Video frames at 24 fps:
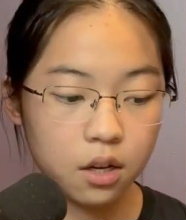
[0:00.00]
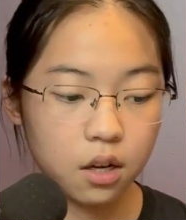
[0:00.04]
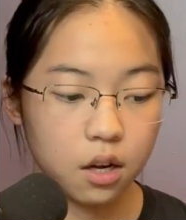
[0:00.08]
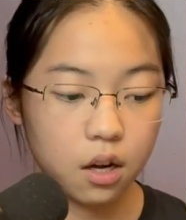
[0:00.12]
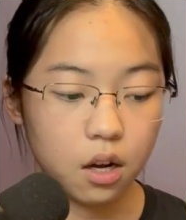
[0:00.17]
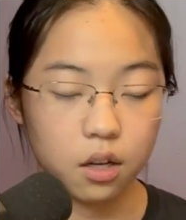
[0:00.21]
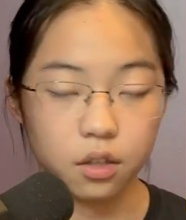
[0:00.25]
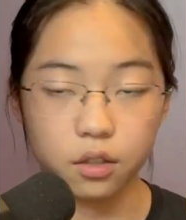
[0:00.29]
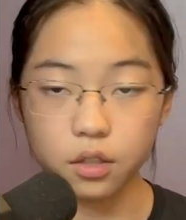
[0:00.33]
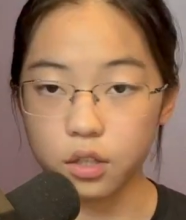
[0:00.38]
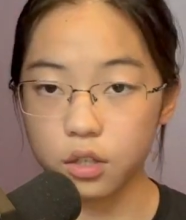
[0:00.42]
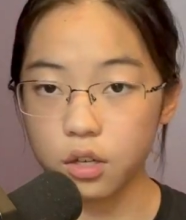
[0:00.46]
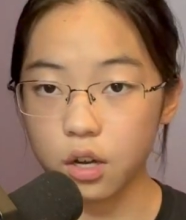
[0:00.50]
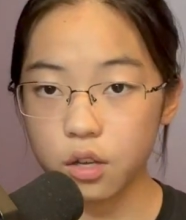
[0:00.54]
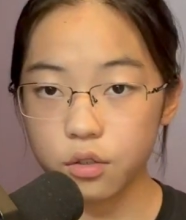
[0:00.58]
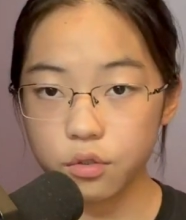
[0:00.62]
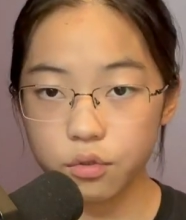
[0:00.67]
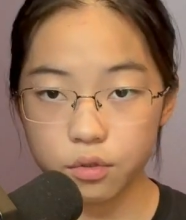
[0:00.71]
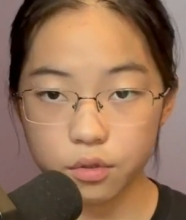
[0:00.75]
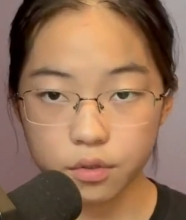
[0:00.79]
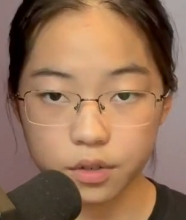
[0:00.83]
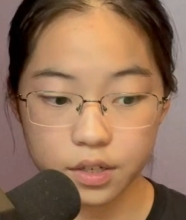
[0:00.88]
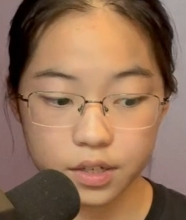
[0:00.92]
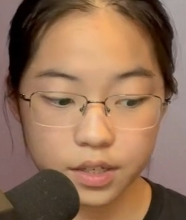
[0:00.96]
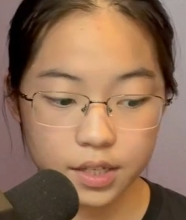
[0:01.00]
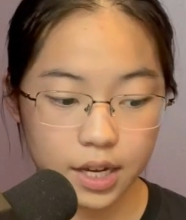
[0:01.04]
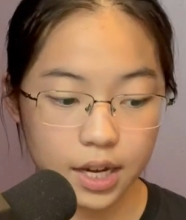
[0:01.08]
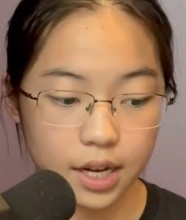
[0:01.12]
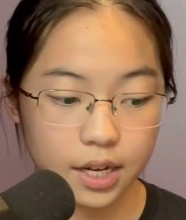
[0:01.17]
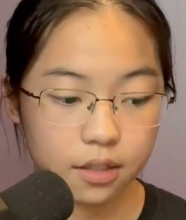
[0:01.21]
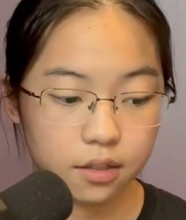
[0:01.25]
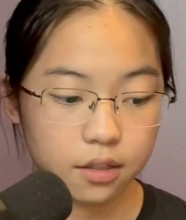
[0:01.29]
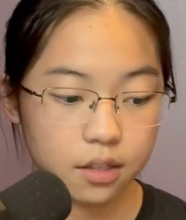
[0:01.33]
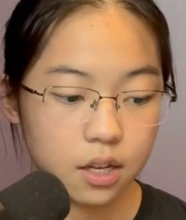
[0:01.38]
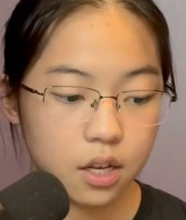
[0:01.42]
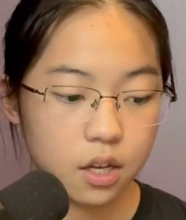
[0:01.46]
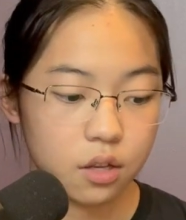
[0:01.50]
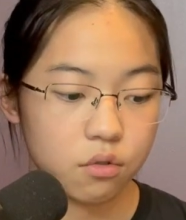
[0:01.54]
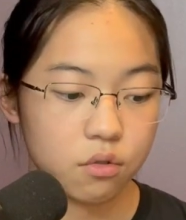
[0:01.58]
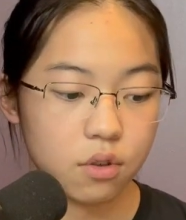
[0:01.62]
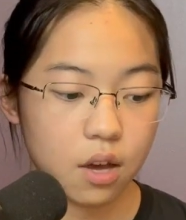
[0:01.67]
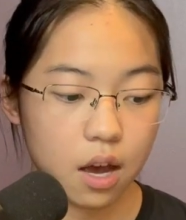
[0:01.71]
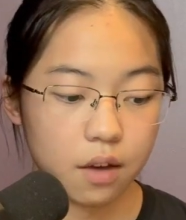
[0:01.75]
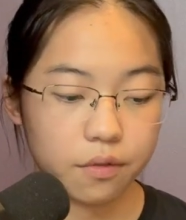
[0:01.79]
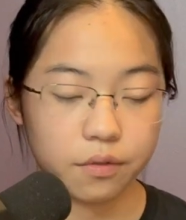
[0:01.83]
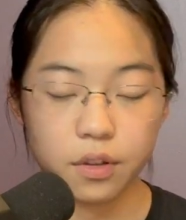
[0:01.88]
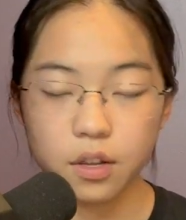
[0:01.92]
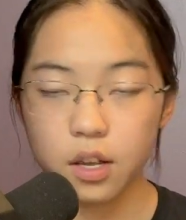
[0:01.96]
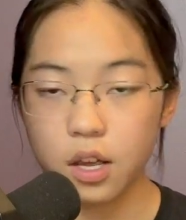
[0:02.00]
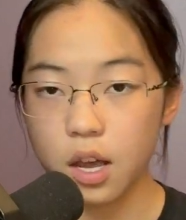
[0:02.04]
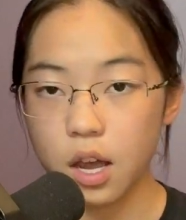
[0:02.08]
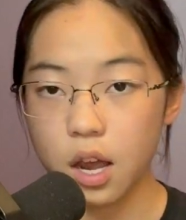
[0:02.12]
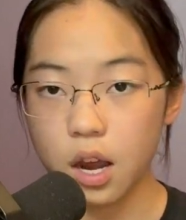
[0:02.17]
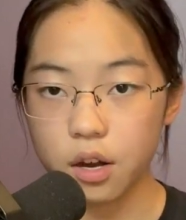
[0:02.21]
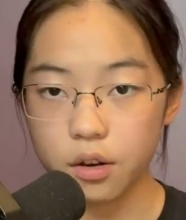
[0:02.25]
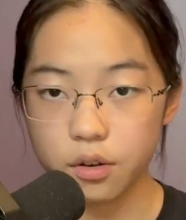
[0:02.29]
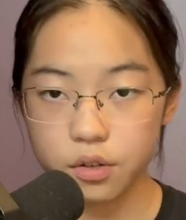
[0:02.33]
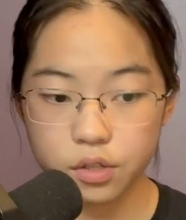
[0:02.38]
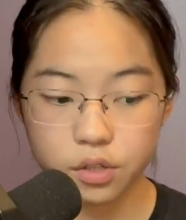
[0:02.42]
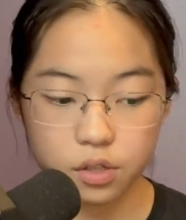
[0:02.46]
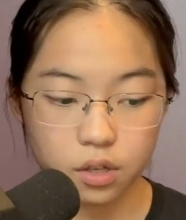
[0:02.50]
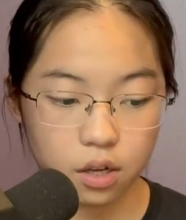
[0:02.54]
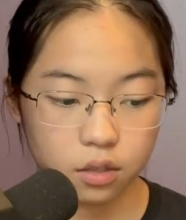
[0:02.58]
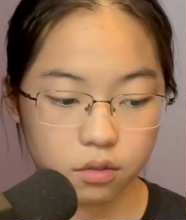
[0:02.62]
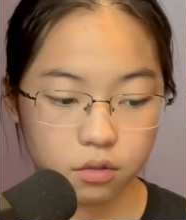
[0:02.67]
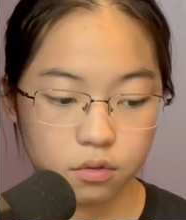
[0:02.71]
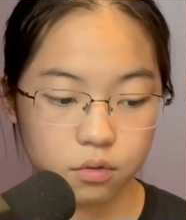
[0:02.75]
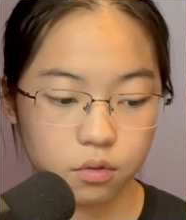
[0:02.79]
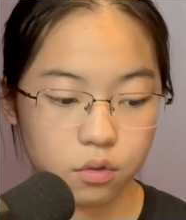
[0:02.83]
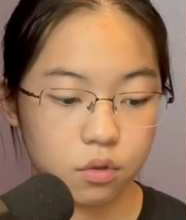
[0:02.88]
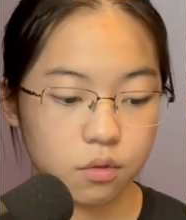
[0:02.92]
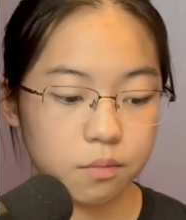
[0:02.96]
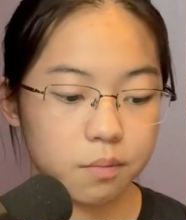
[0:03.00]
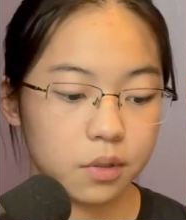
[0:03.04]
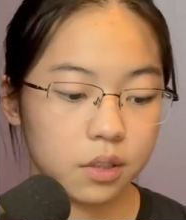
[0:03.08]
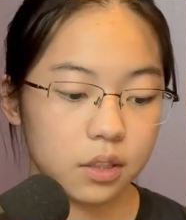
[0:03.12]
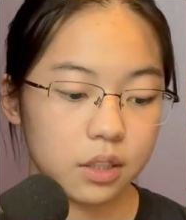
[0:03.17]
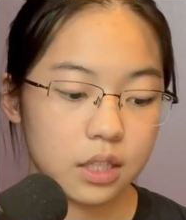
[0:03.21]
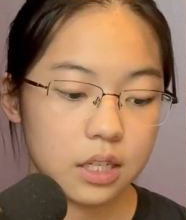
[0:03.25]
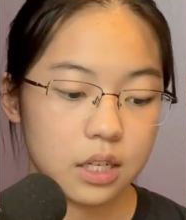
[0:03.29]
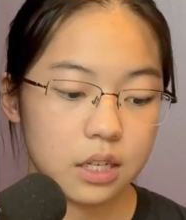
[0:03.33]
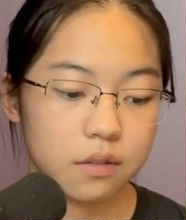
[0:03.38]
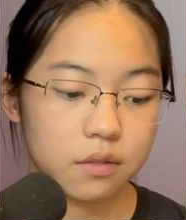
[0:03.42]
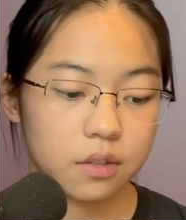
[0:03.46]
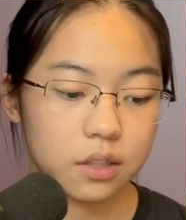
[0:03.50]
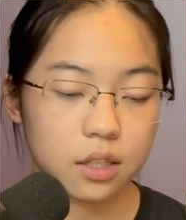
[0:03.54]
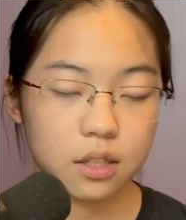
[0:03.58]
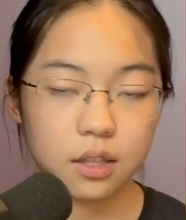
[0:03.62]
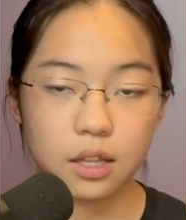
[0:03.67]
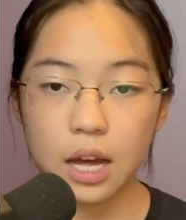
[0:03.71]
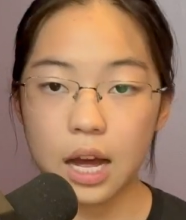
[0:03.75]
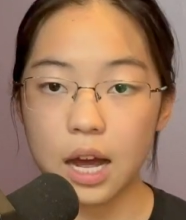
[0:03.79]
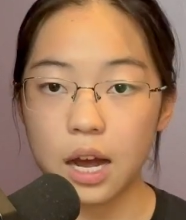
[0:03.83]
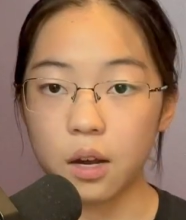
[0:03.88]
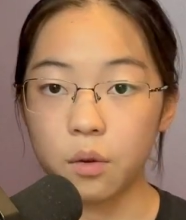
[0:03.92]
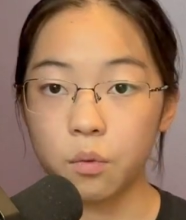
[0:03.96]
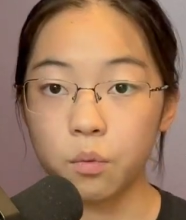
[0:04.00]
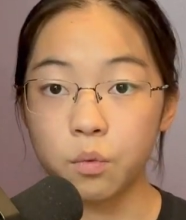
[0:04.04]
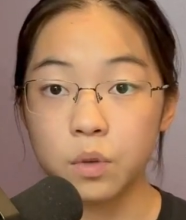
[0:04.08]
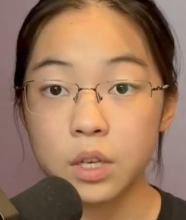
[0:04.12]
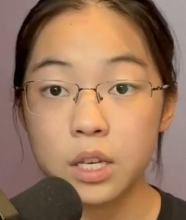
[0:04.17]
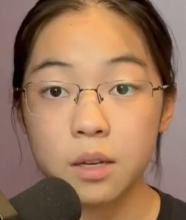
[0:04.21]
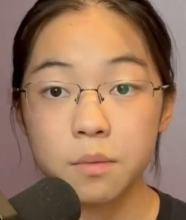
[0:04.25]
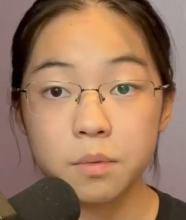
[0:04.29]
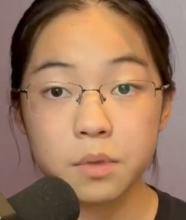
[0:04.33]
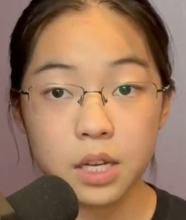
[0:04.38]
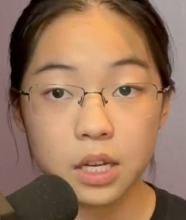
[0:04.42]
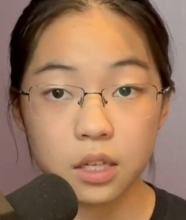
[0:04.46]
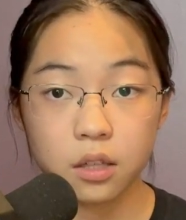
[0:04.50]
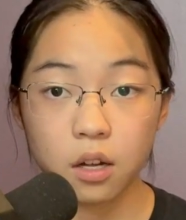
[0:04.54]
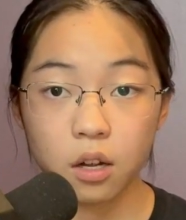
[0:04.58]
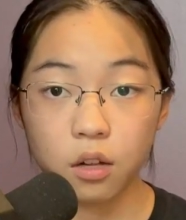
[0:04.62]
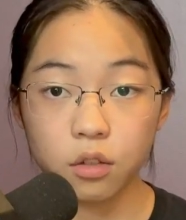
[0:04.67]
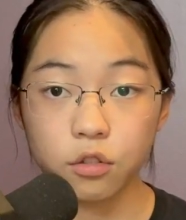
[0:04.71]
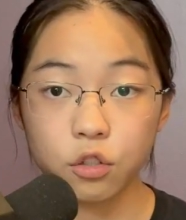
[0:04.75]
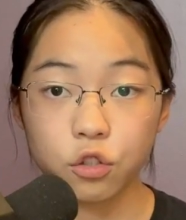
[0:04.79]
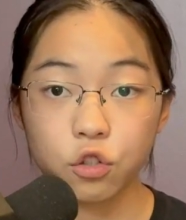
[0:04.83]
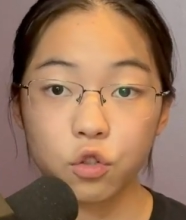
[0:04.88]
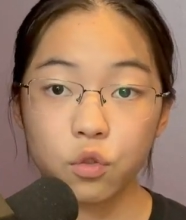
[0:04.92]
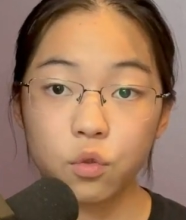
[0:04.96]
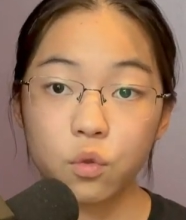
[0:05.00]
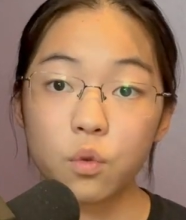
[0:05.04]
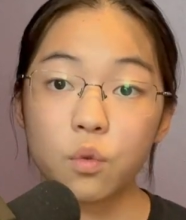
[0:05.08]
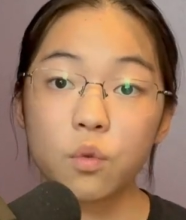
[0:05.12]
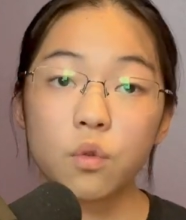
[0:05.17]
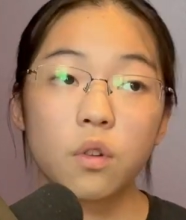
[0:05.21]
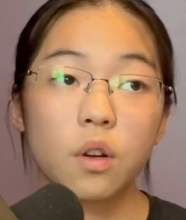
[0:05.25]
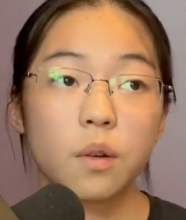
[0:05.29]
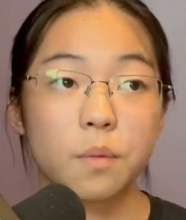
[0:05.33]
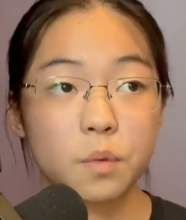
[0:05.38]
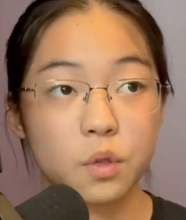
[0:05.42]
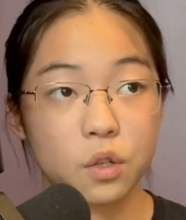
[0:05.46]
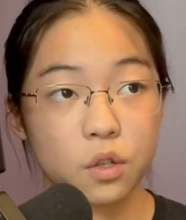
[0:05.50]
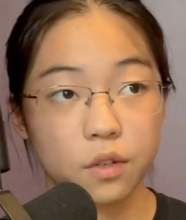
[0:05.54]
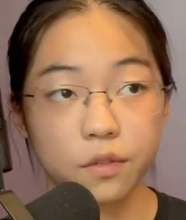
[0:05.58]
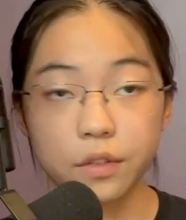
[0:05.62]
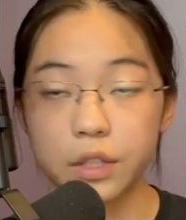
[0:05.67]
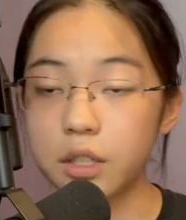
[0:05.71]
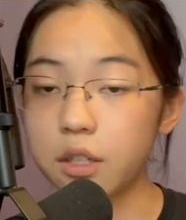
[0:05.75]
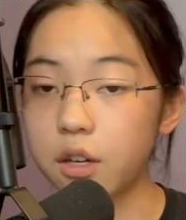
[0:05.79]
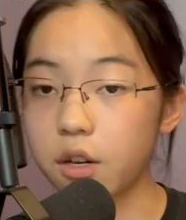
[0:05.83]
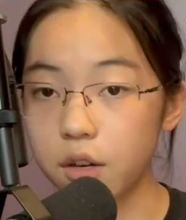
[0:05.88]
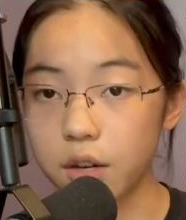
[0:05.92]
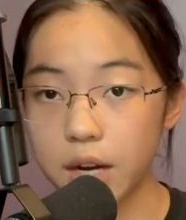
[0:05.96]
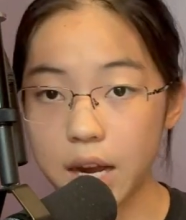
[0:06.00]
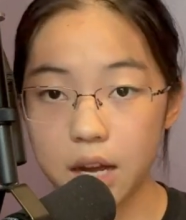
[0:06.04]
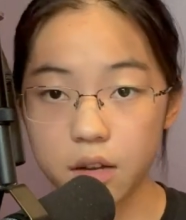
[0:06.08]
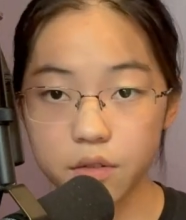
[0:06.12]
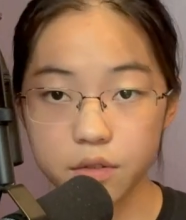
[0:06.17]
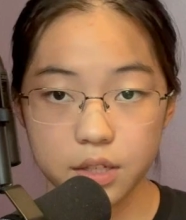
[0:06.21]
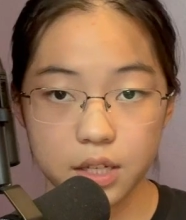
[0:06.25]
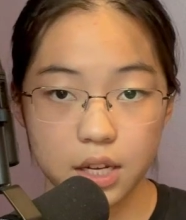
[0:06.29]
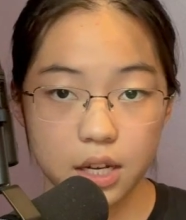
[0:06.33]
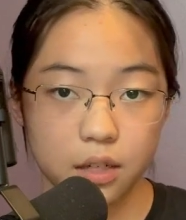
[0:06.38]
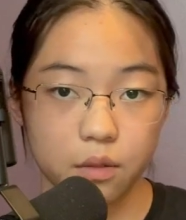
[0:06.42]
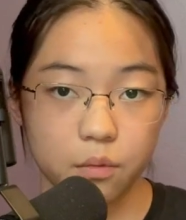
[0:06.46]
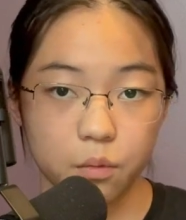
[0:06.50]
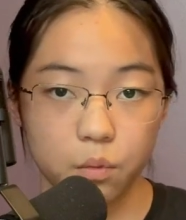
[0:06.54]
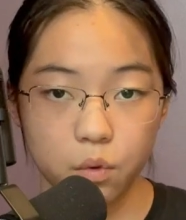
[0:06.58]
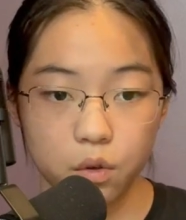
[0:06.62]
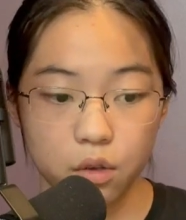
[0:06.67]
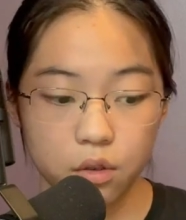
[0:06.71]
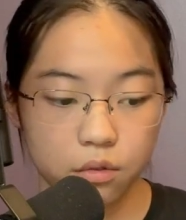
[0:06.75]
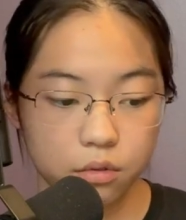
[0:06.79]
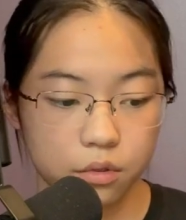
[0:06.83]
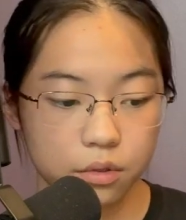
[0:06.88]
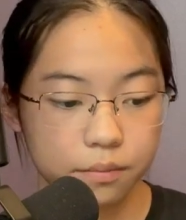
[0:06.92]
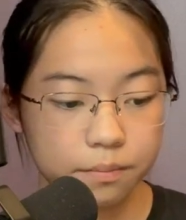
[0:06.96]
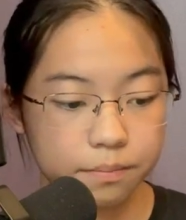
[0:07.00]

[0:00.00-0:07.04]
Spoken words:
On the contrary side, you have Aristotle, who believed that we obtain knowledge through observing our outside world.